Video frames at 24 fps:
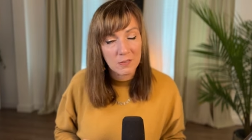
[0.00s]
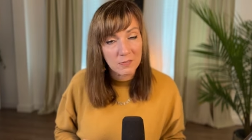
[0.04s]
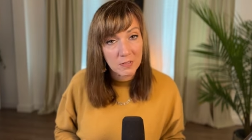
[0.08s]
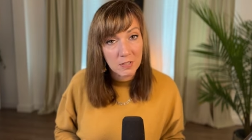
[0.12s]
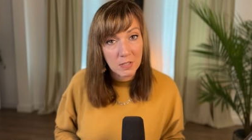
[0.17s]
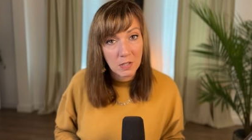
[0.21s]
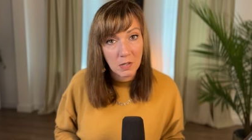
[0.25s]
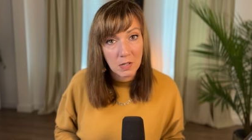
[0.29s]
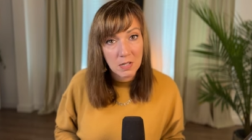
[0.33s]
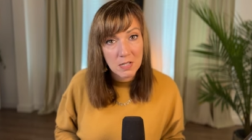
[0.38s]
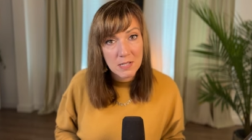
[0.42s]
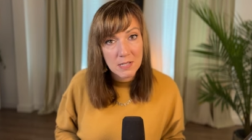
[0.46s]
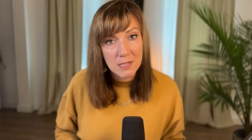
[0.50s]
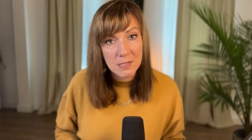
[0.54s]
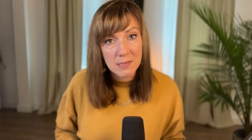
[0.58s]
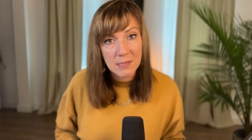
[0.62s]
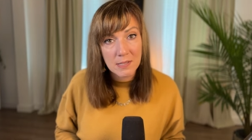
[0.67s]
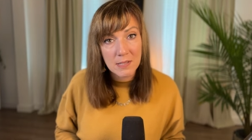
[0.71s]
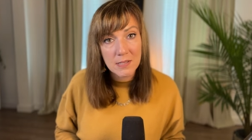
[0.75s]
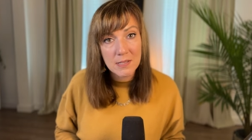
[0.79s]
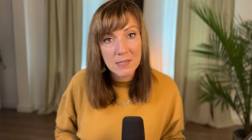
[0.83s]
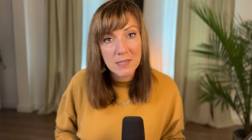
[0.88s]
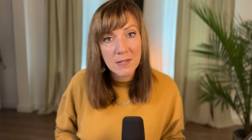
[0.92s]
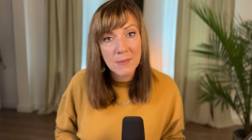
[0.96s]
of a
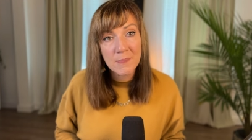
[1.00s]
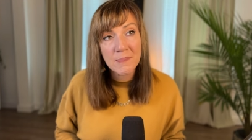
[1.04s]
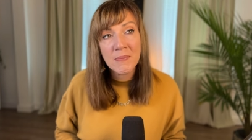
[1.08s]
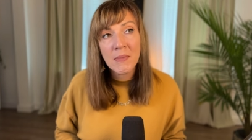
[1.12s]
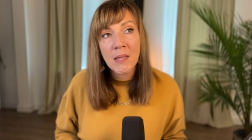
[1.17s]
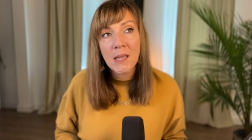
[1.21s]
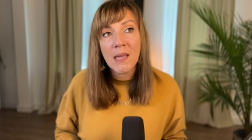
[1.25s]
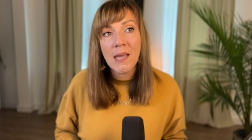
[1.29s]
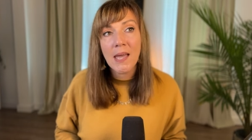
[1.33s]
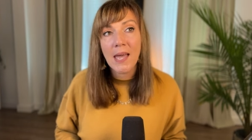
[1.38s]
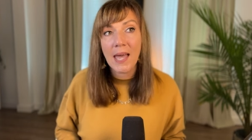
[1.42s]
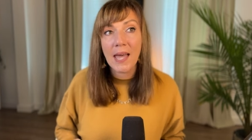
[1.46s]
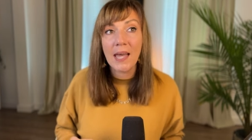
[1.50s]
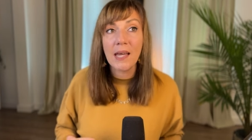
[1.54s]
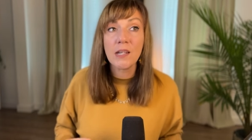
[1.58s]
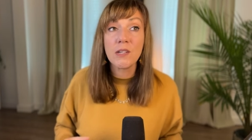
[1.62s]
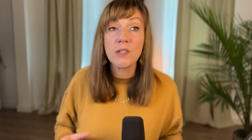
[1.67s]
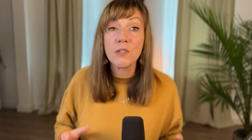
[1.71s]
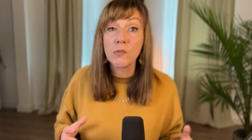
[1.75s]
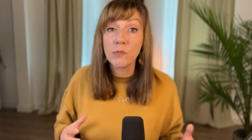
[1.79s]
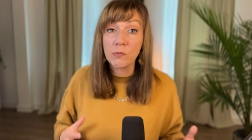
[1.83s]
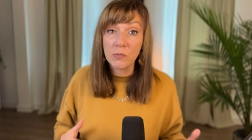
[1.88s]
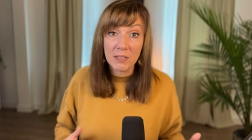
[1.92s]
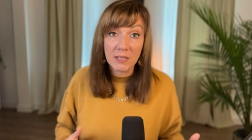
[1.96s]
narcissist.
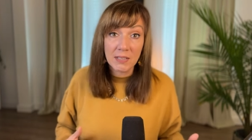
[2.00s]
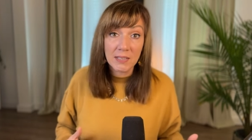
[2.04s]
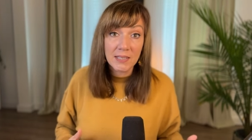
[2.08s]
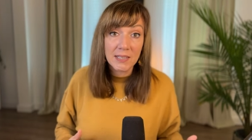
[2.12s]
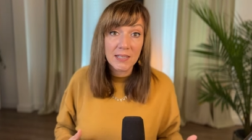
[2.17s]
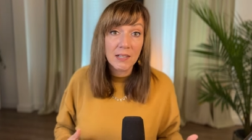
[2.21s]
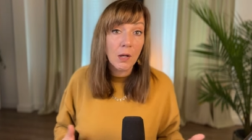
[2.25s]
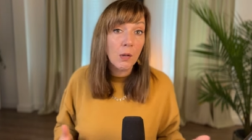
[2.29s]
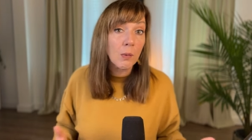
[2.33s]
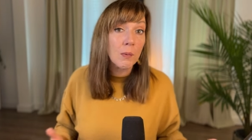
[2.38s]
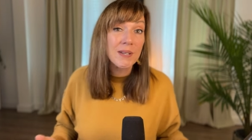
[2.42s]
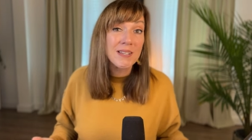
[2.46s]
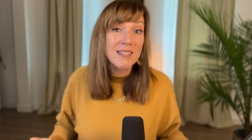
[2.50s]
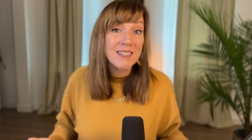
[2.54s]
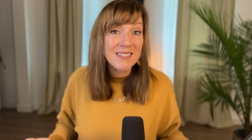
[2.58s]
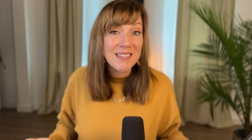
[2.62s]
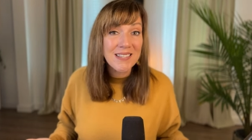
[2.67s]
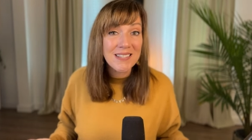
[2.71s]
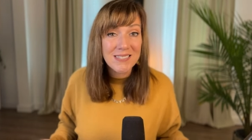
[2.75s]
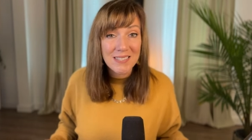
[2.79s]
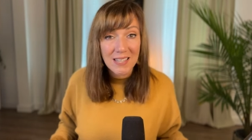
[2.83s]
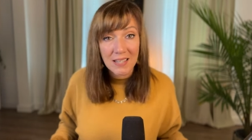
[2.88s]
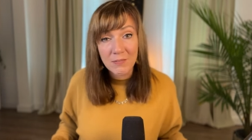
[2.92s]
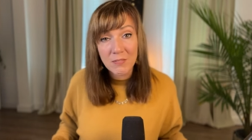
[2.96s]
And really, always
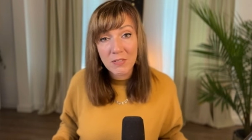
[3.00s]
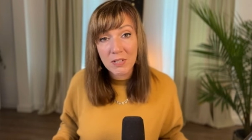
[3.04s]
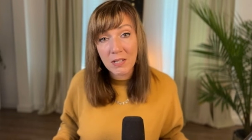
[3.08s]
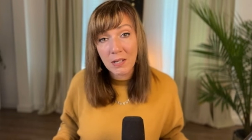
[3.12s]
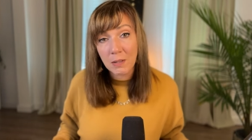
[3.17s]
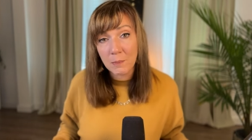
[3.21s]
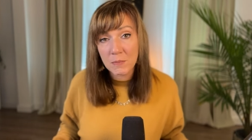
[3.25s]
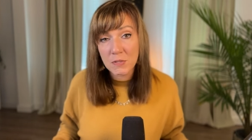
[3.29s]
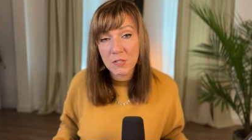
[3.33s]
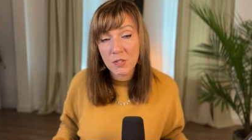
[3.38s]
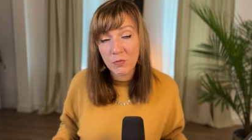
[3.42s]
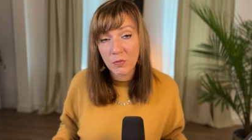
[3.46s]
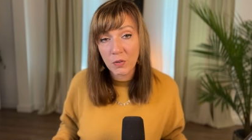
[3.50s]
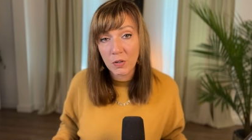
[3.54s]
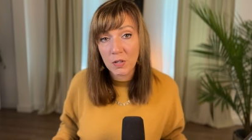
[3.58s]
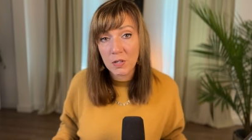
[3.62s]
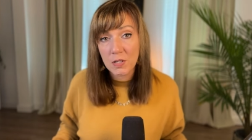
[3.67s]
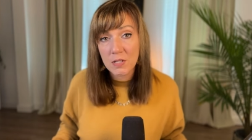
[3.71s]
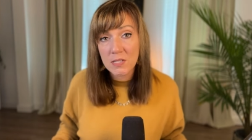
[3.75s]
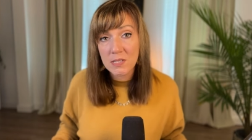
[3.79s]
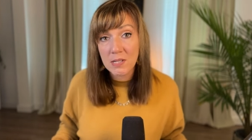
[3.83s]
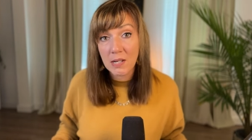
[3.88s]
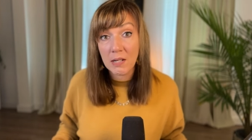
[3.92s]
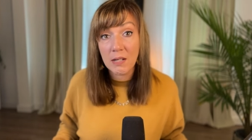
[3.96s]
safety comes first.